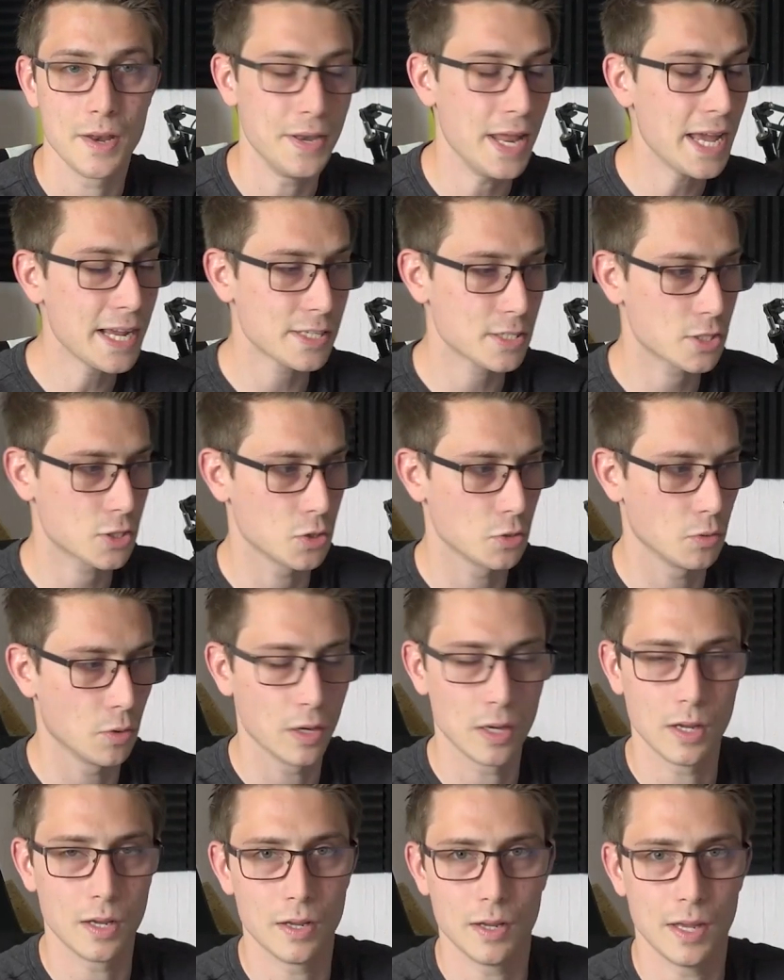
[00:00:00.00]
Next
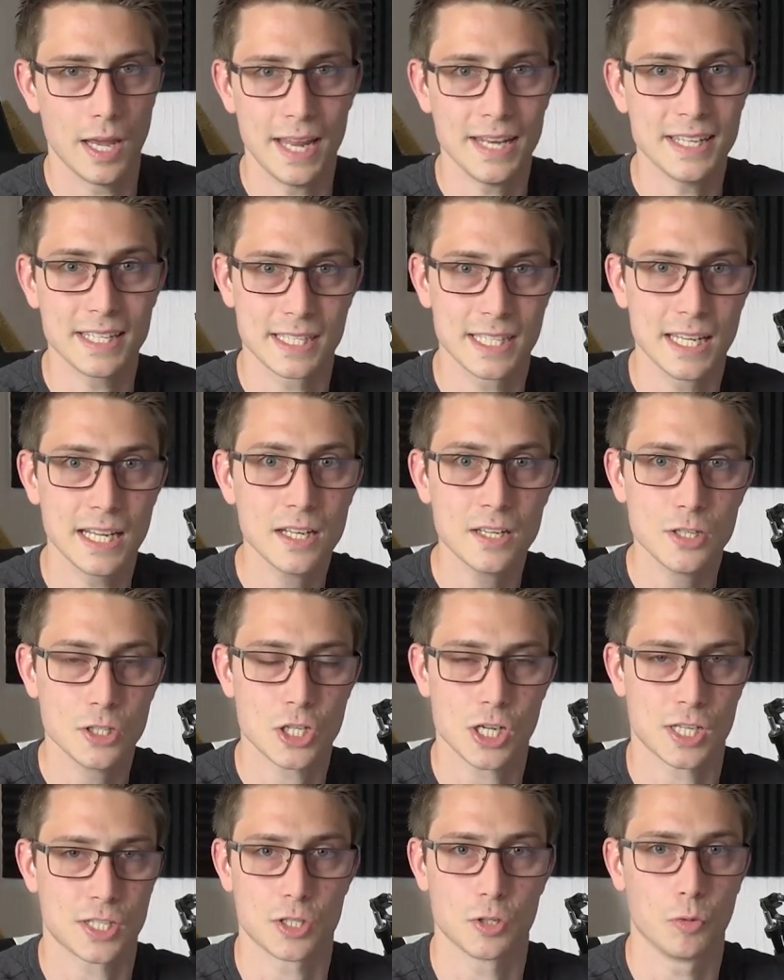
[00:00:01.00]
to editing
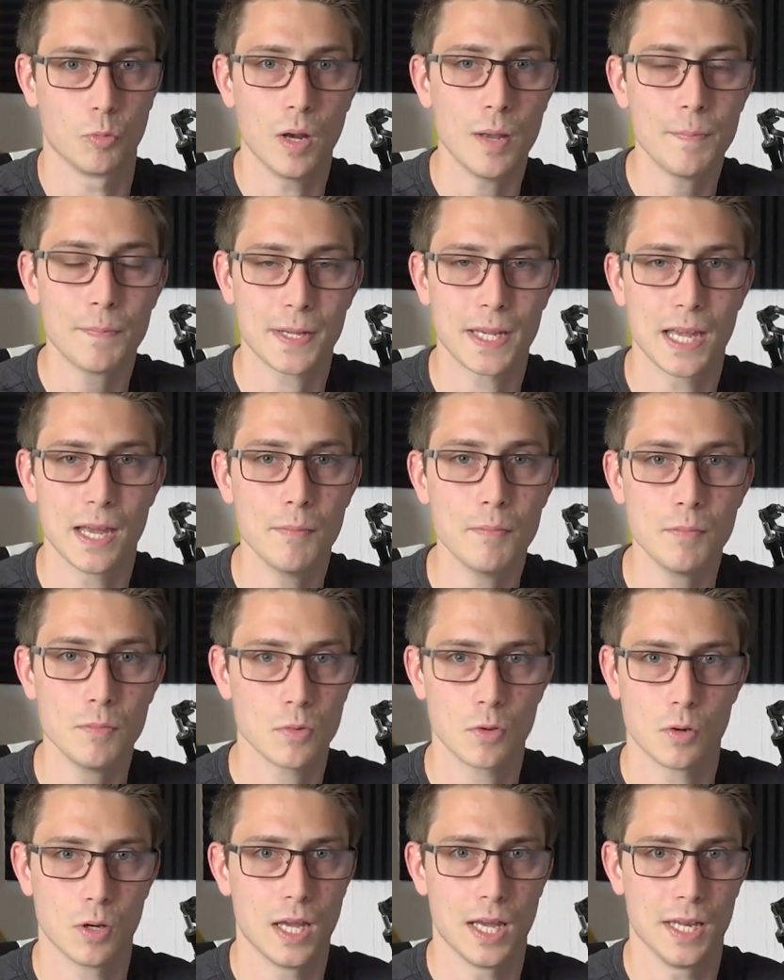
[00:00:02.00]
just your
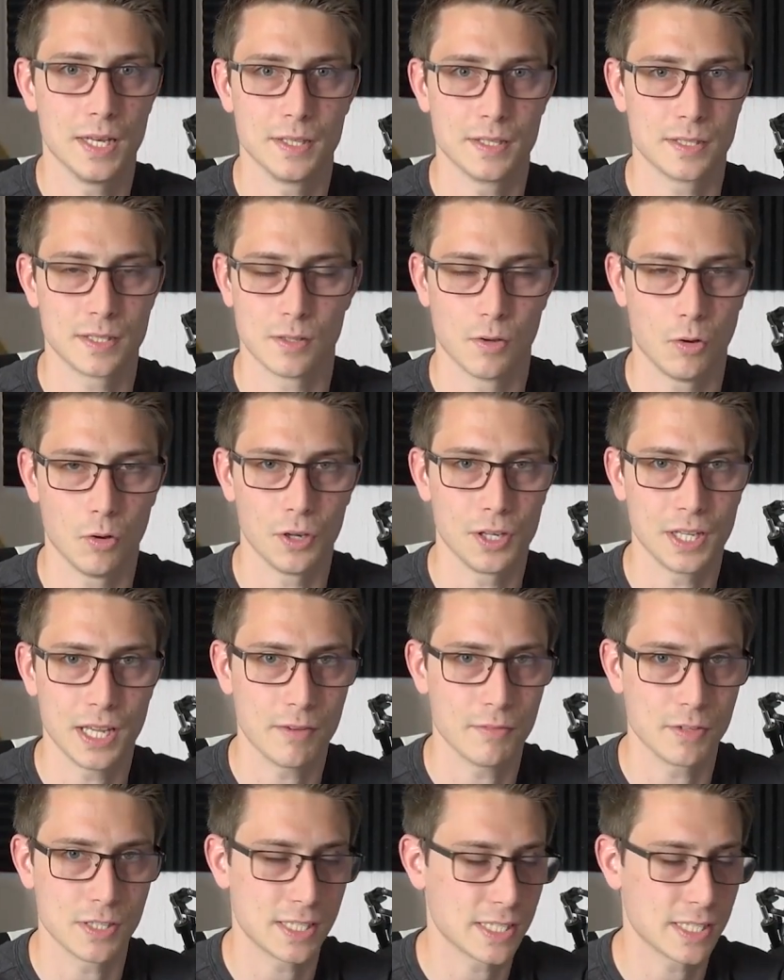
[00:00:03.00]
webcam and all the other